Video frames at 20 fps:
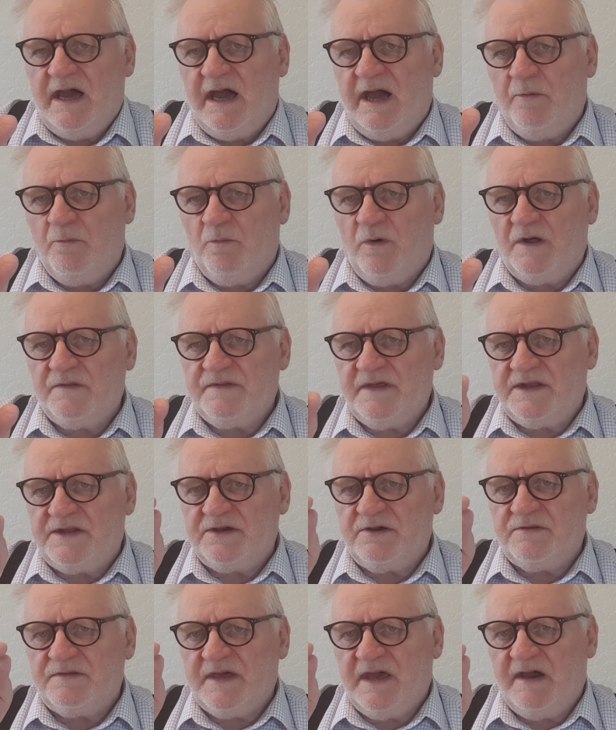And what they
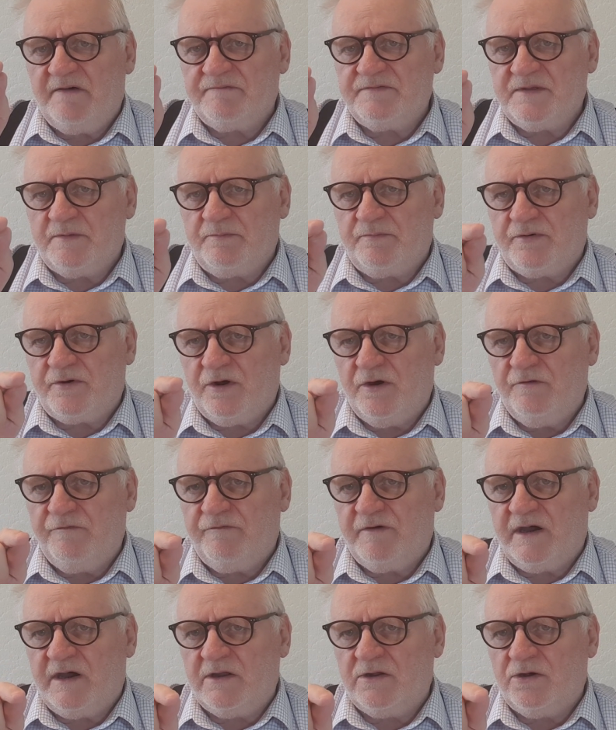do, they have the
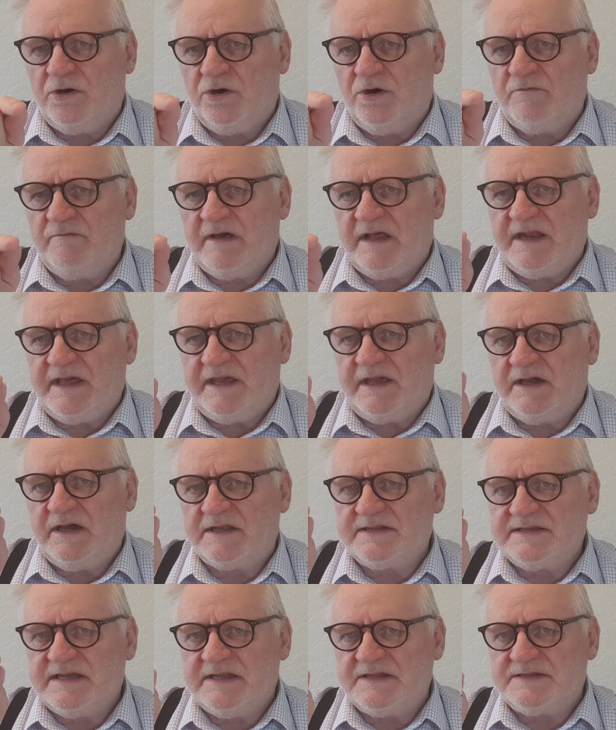profile already
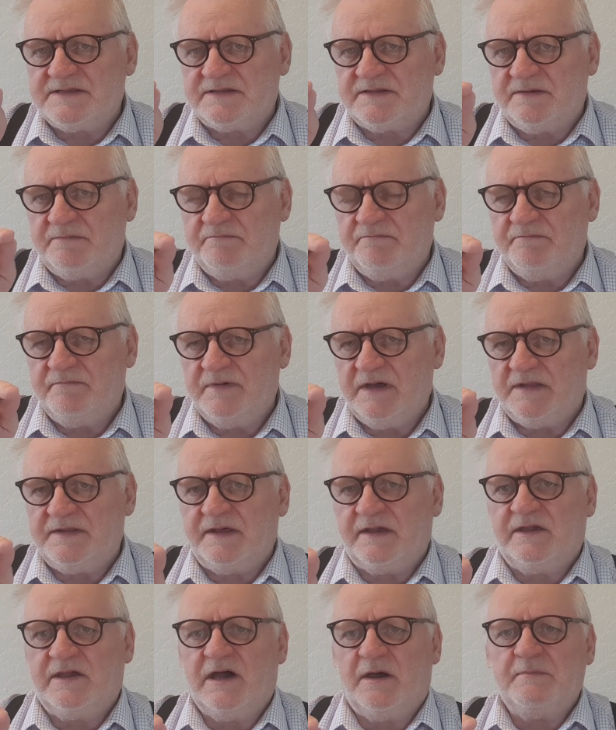cut into them, and
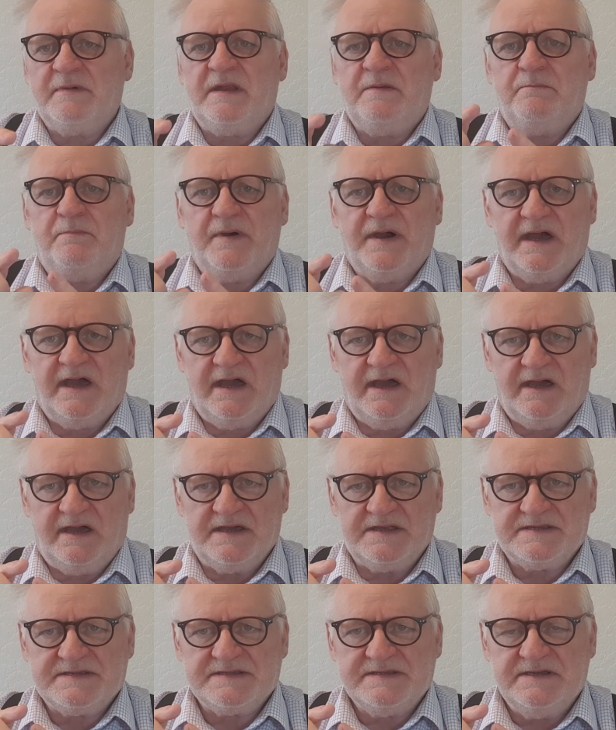they come in
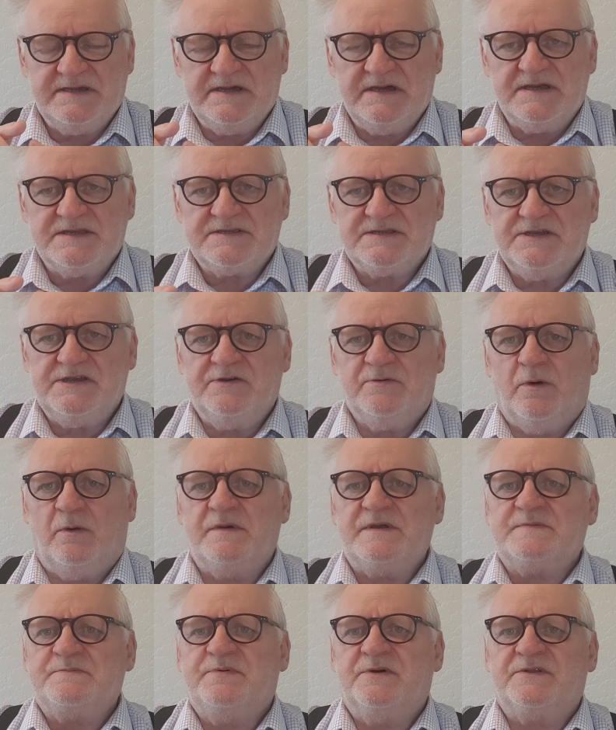pairs. So you
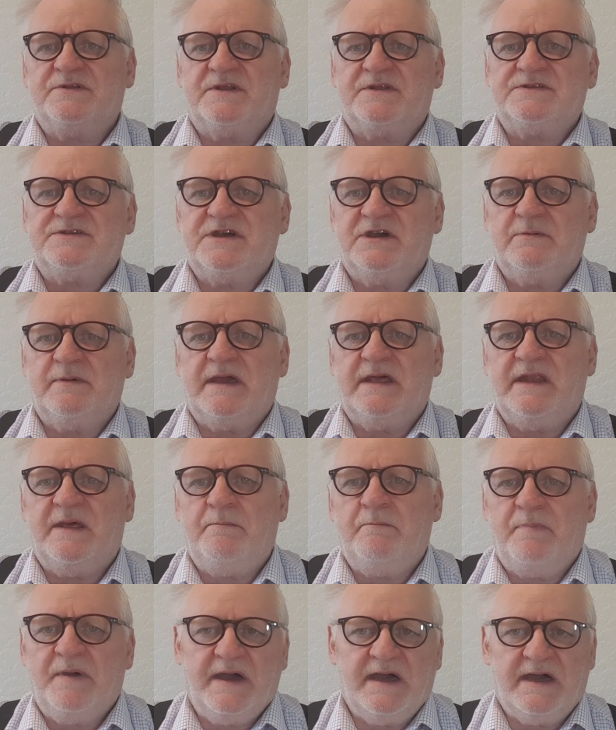always put the 2
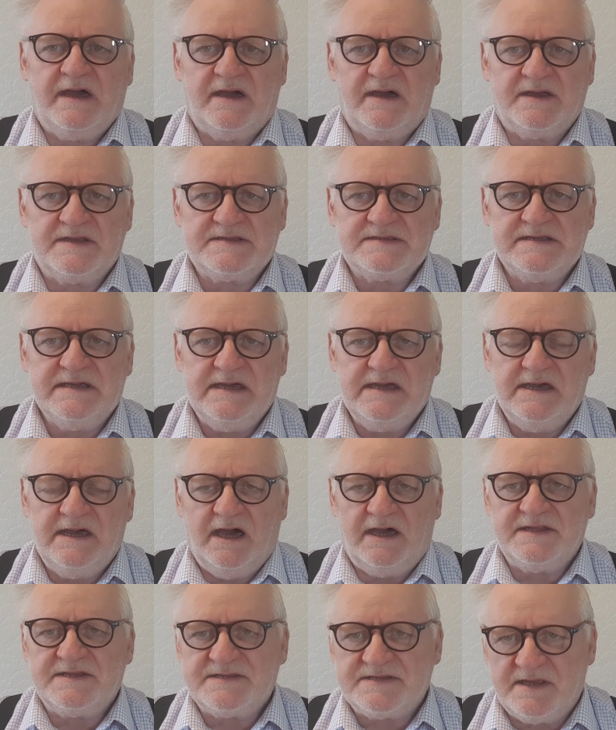in pairs.
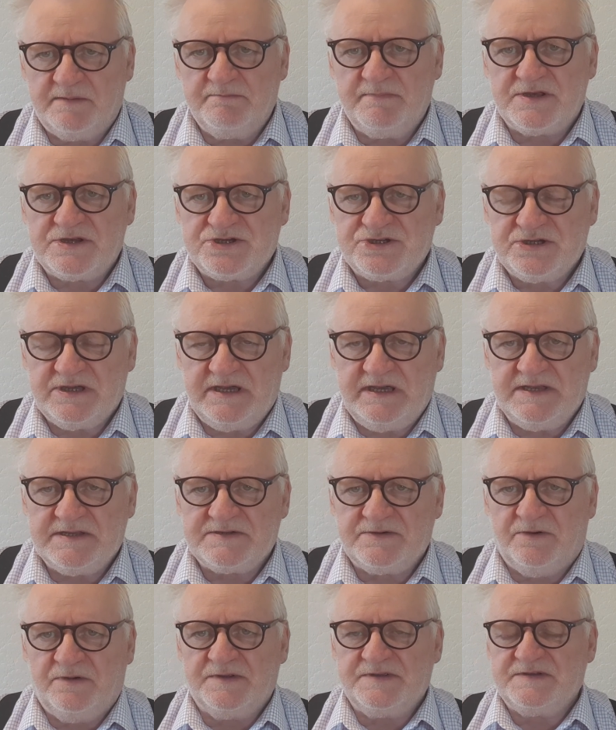And some machines
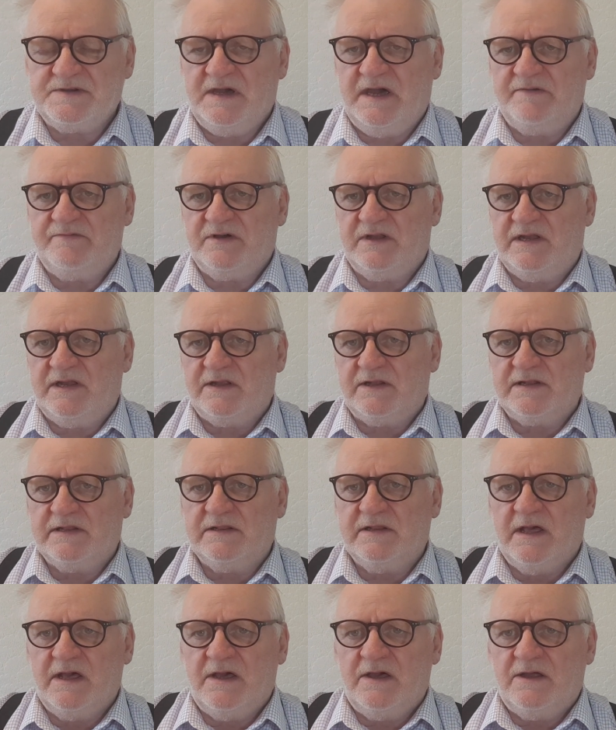also have a
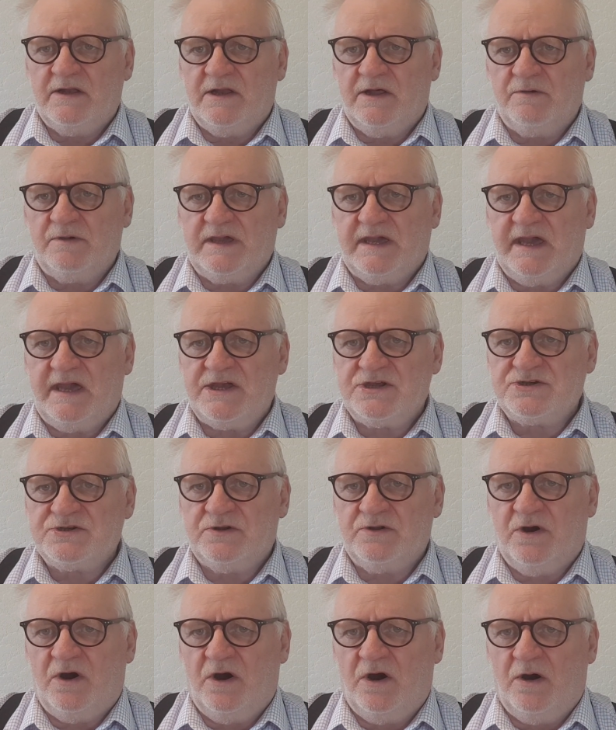little location
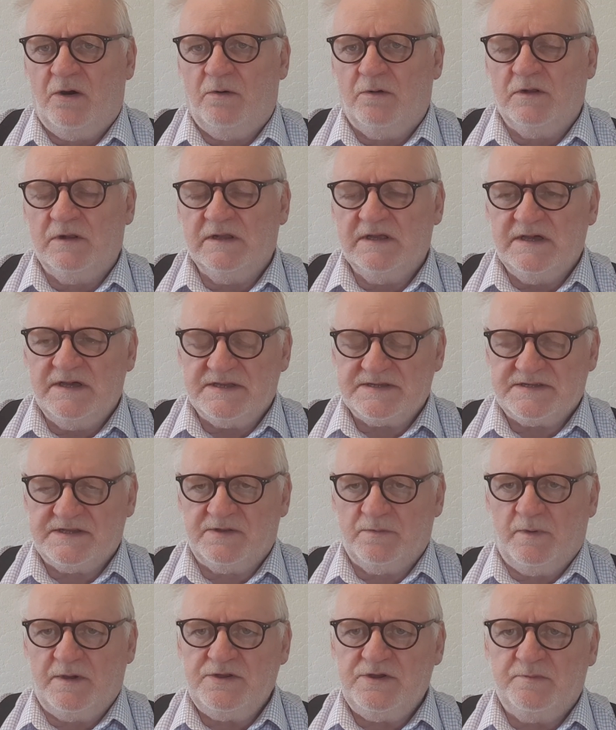hole, so
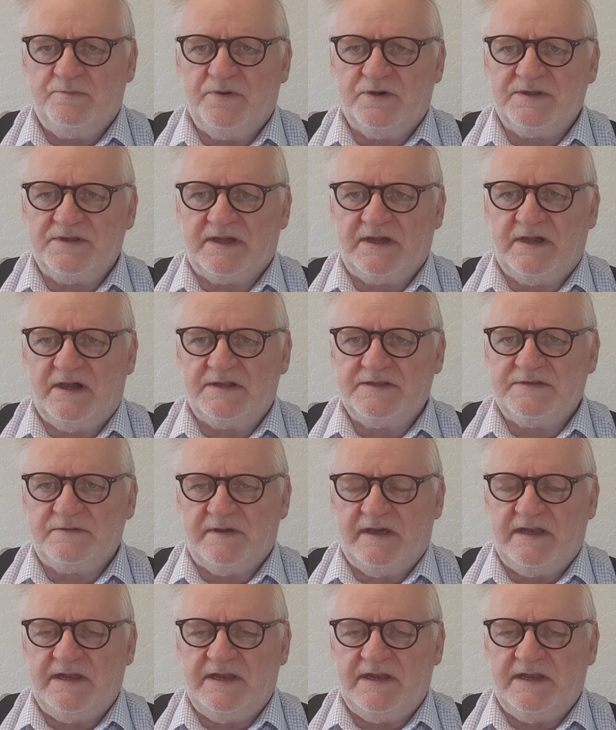that when you put the cutter in,